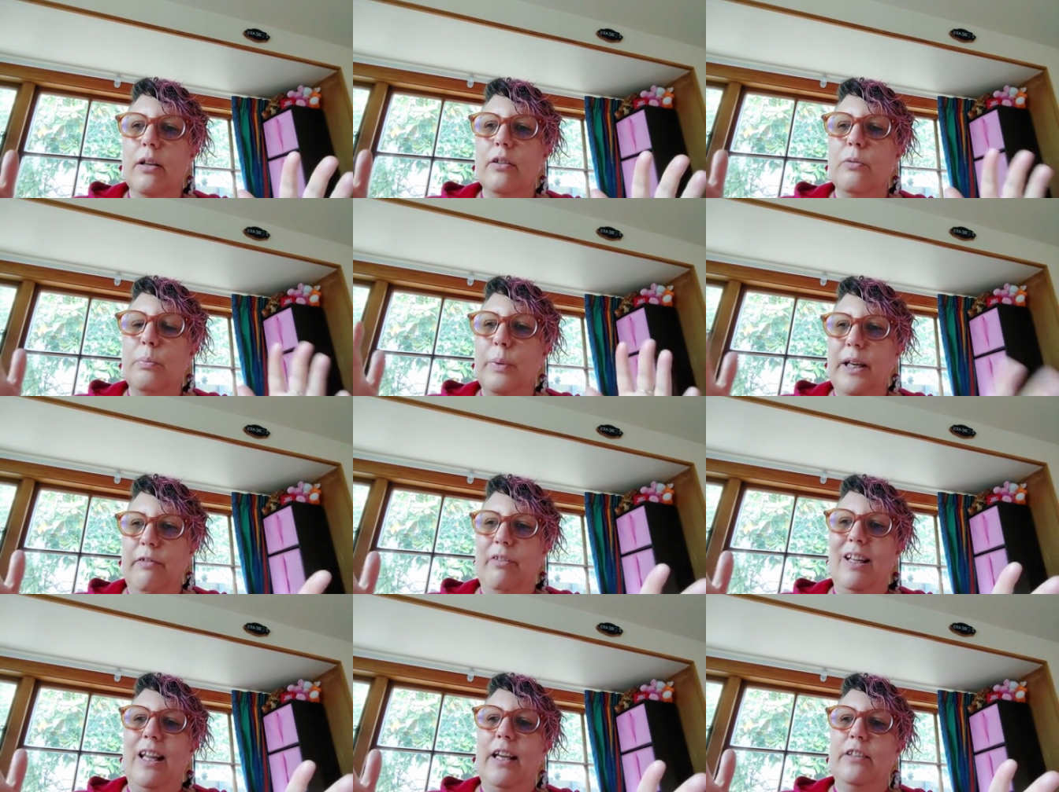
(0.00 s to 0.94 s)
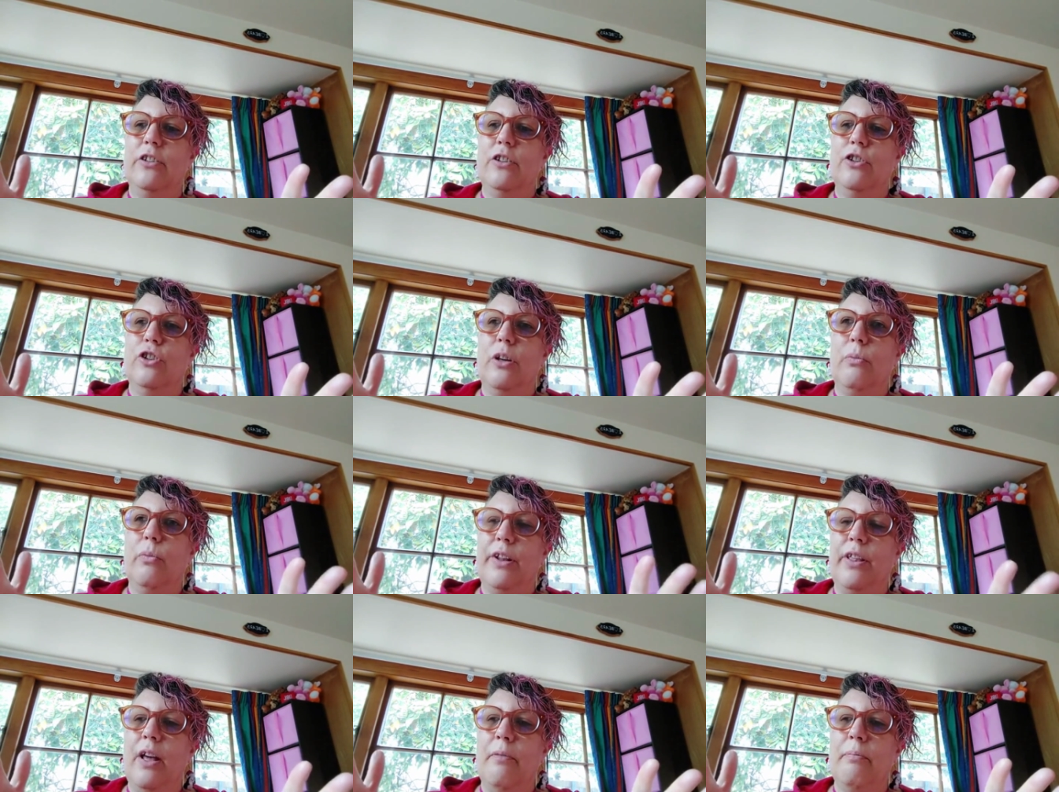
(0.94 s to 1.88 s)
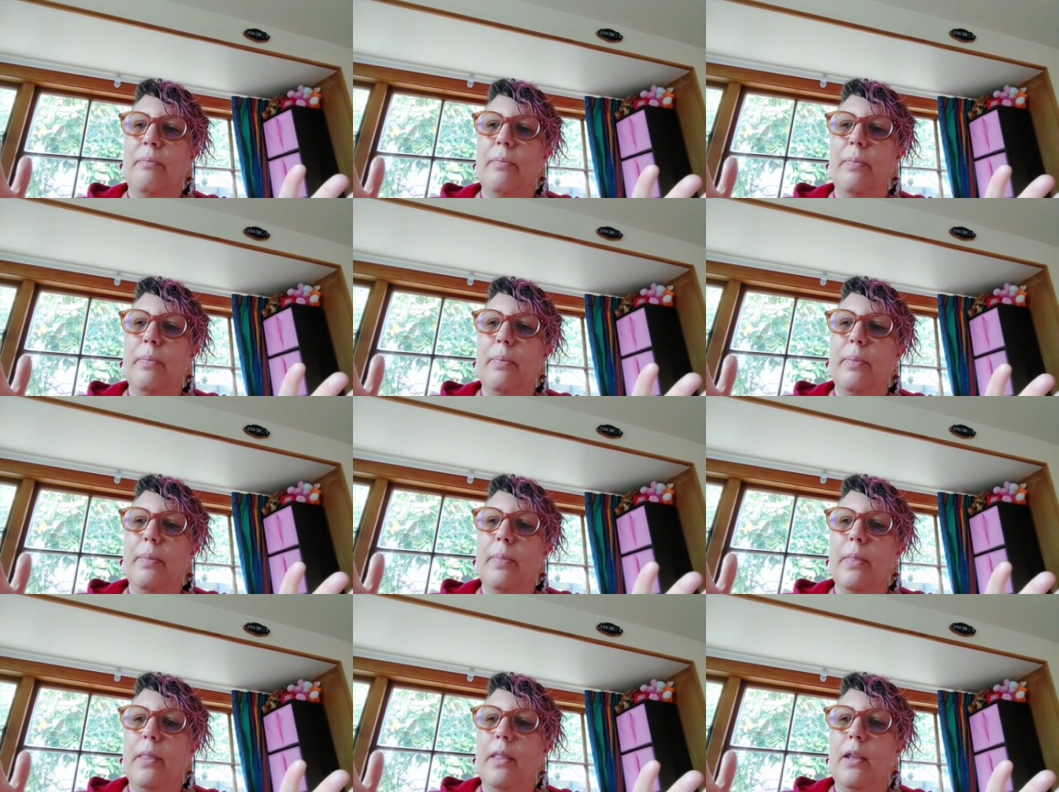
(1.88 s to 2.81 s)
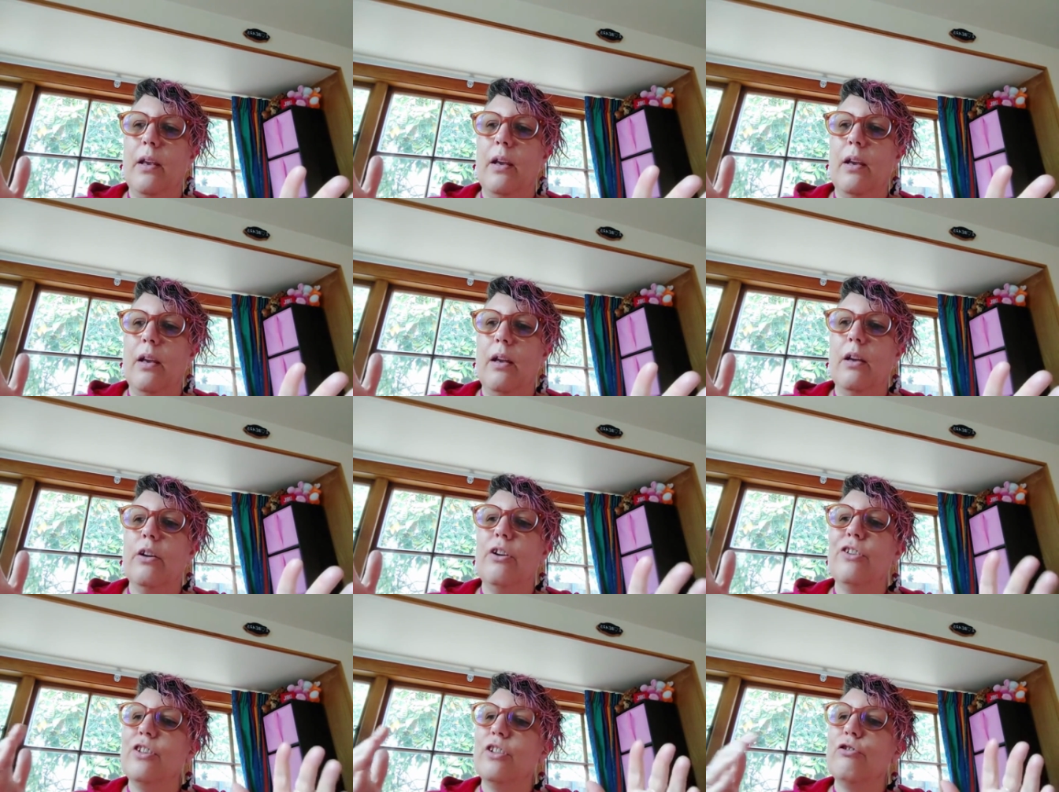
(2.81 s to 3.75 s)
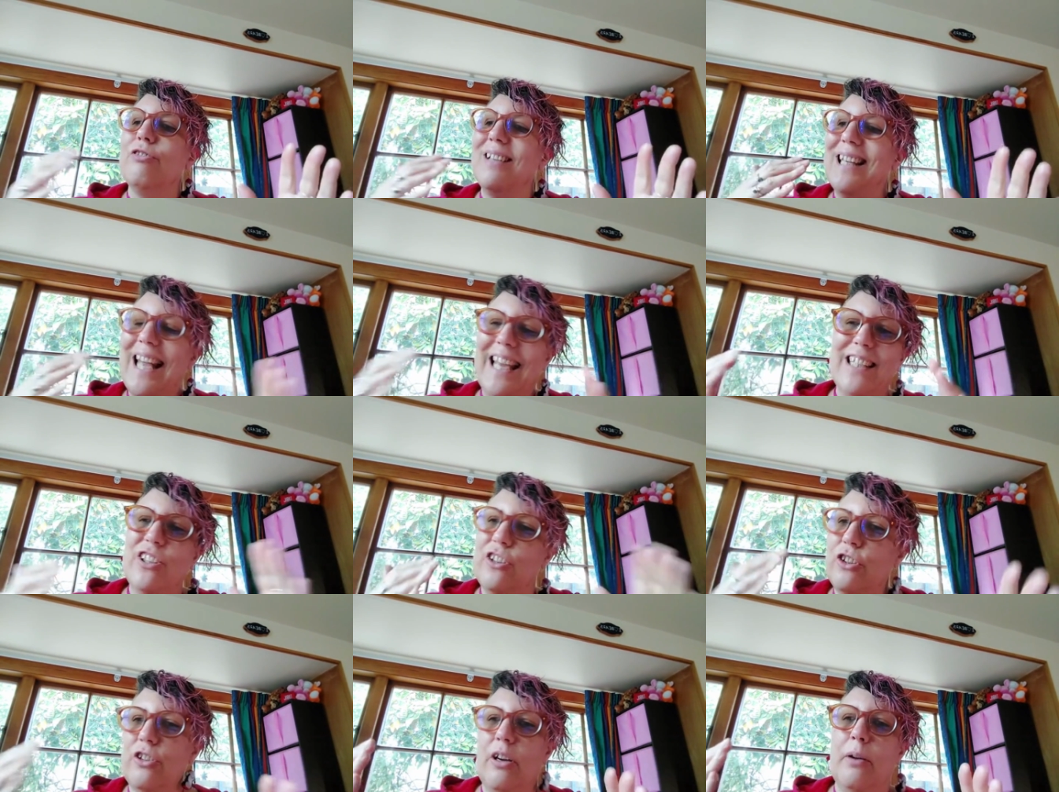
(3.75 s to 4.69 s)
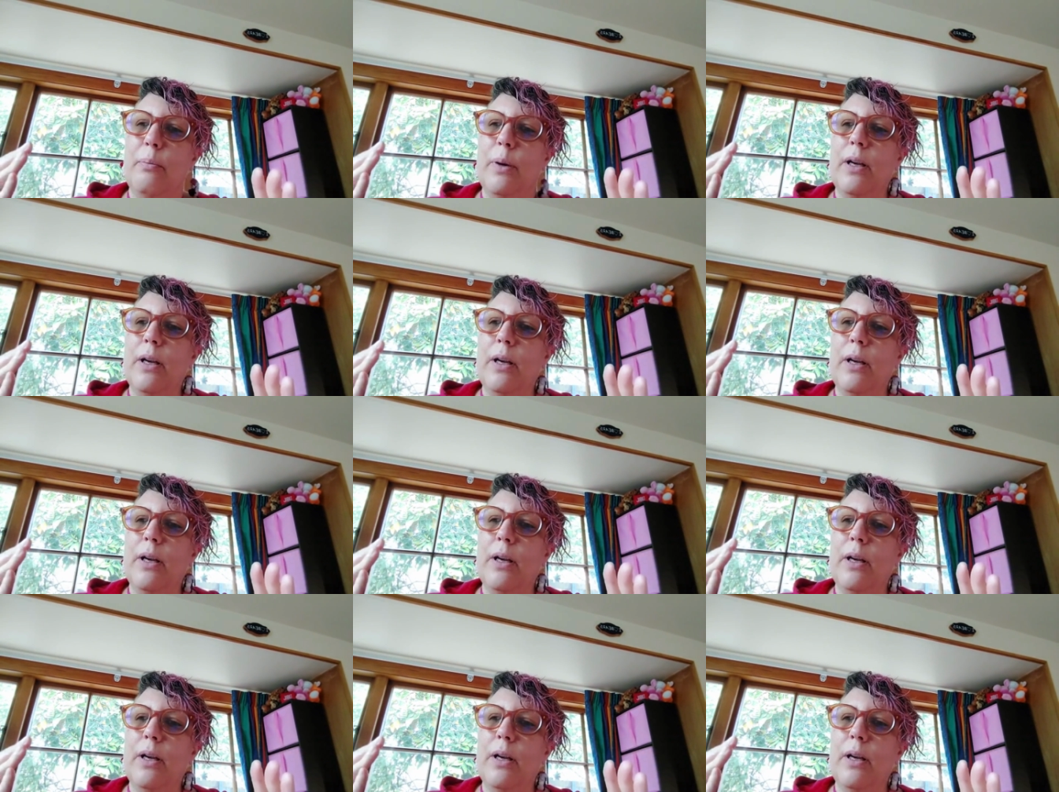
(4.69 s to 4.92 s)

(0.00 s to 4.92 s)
to be in relationship with him because it's relationship.